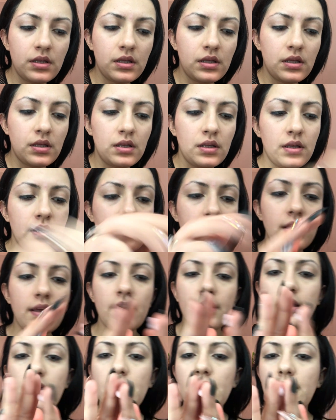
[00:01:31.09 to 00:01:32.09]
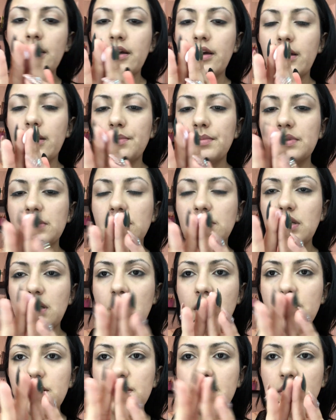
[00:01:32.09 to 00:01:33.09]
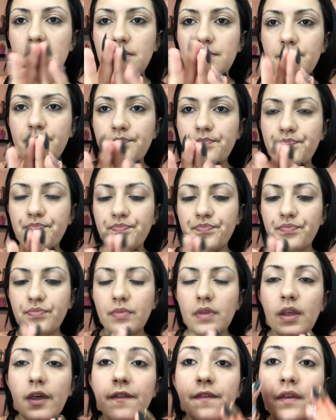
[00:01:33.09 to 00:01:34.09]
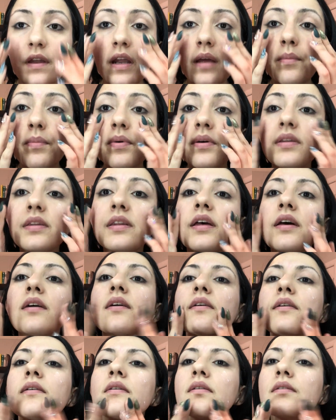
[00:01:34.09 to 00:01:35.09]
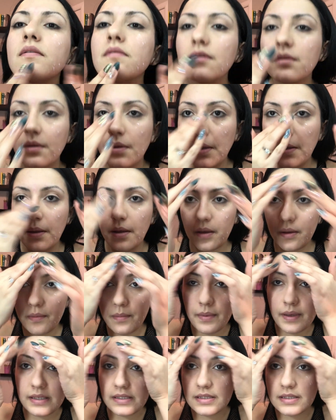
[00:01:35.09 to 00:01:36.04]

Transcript: I massage them and then I put that on my